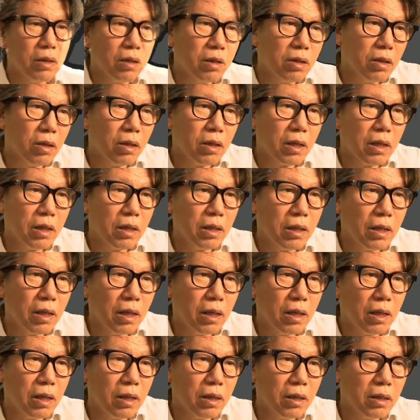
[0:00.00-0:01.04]
So when the
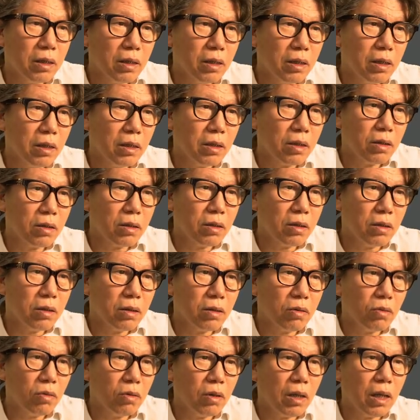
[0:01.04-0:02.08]
jaw opens, the
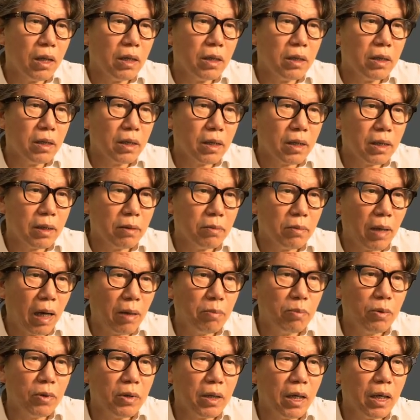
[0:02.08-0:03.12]
condyle is pulled
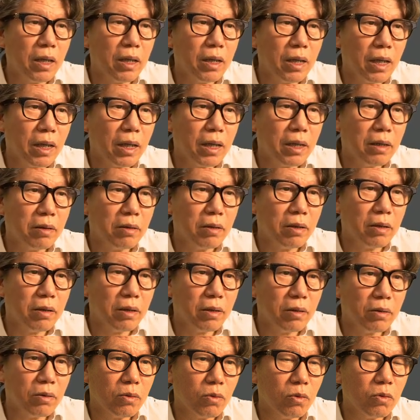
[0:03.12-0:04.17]
forward simultaneously
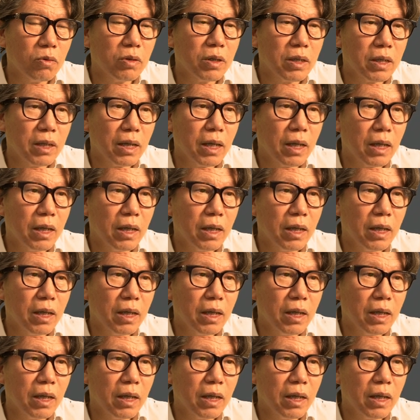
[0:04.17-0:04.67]
with the disc.